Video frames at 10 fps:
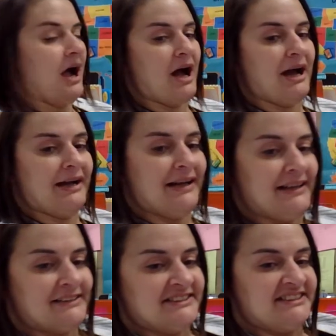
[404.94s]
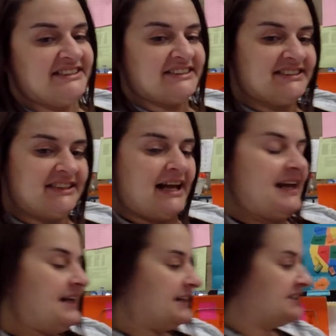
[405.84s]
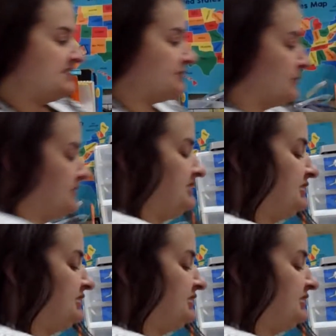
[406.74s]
I had six eggs from the